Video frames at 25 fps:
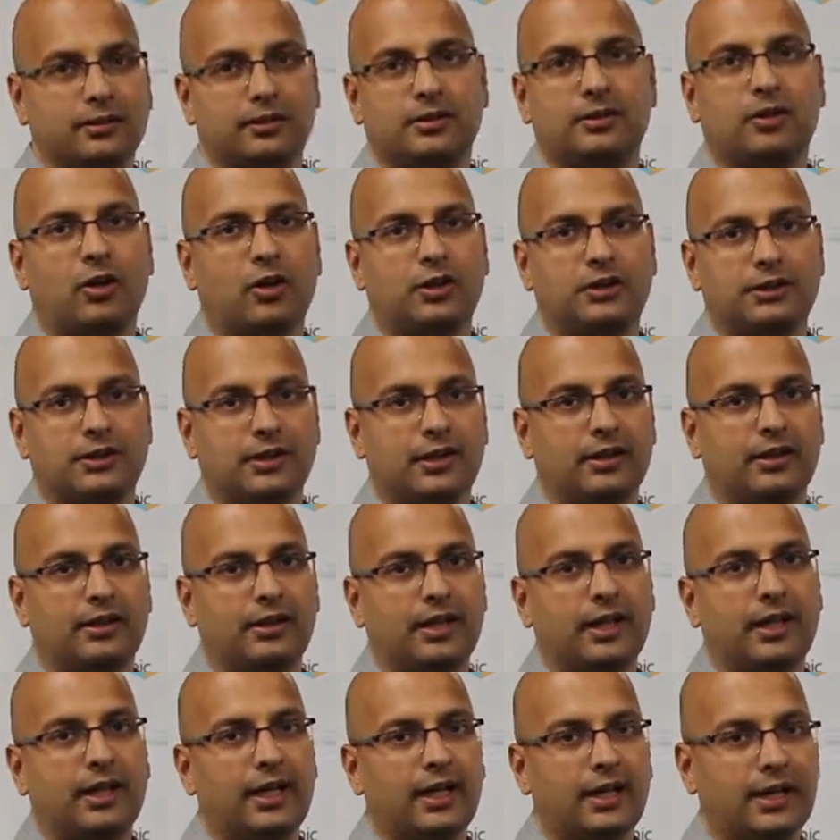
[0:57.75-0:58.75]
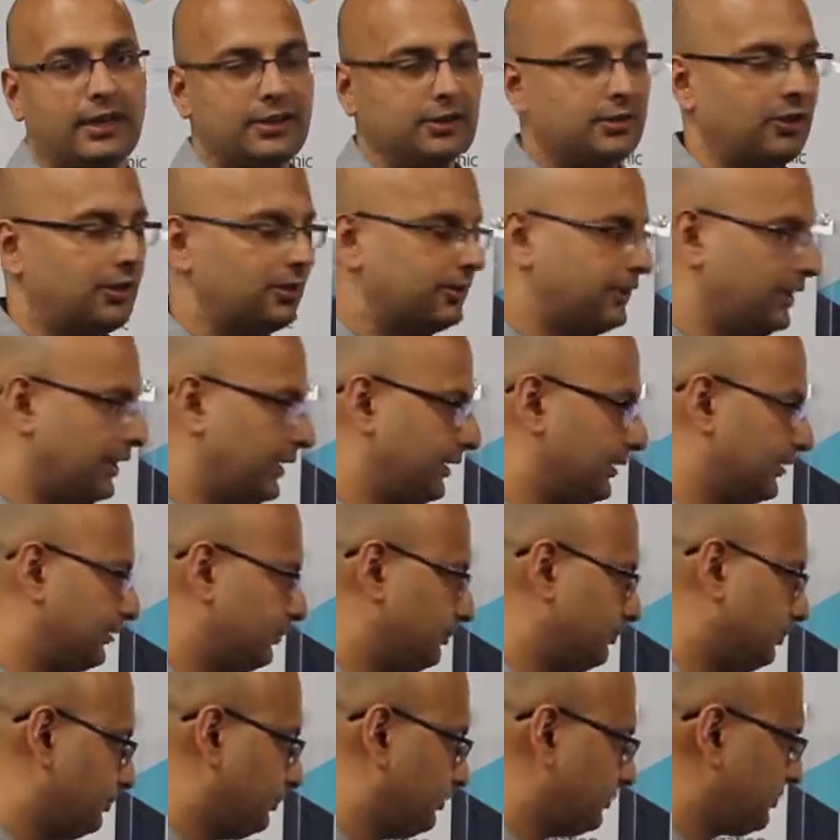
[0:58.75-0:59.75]
constant, right, and does not change.
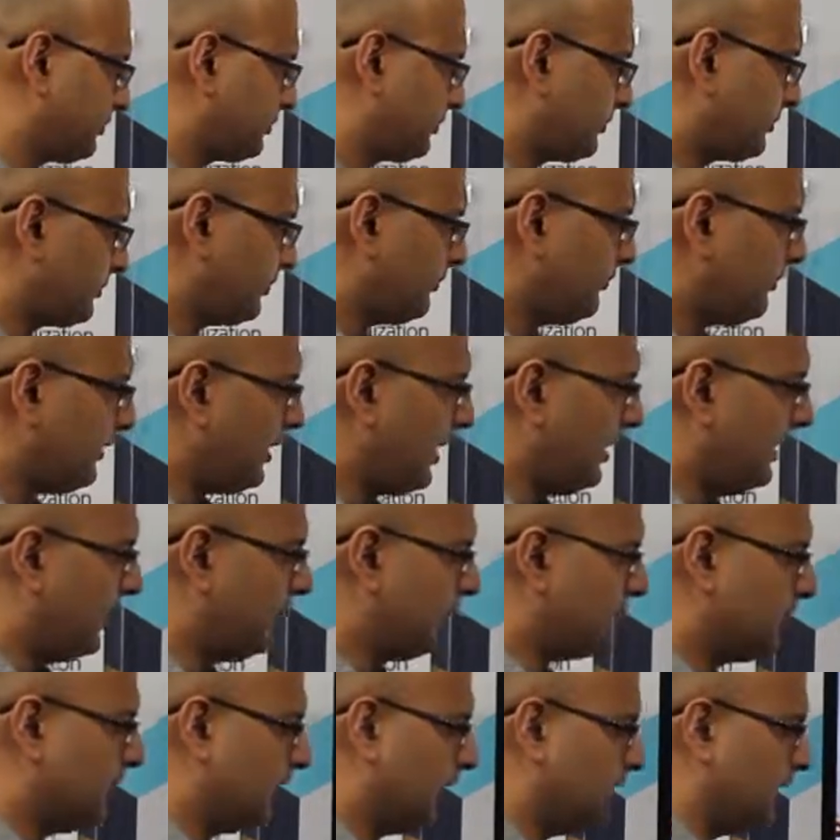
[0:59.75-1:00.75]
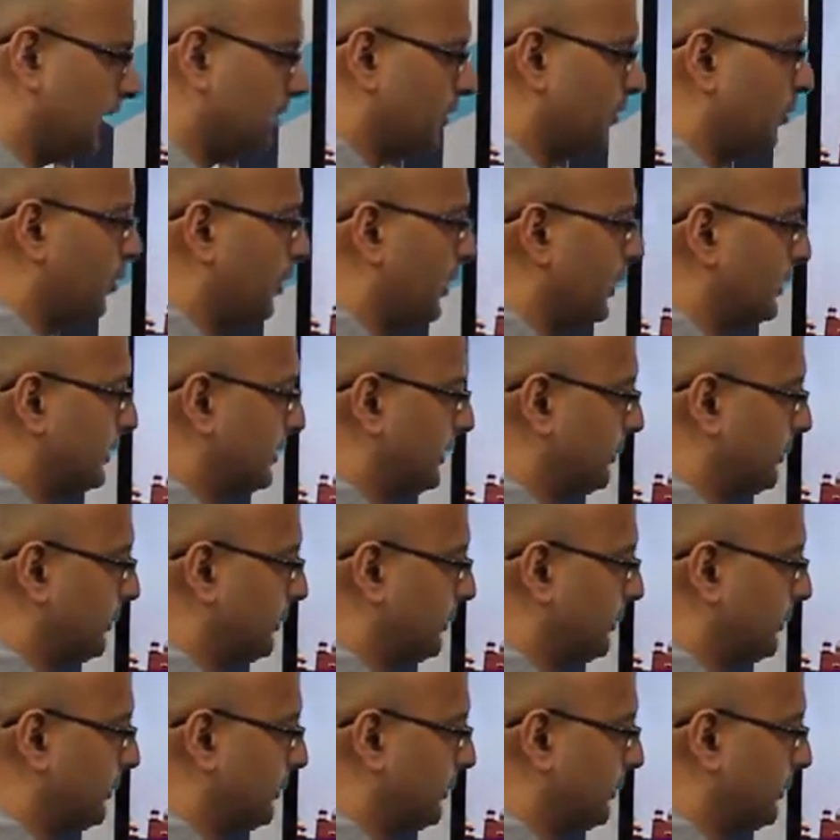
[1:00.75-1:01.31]
Let's look at Goa's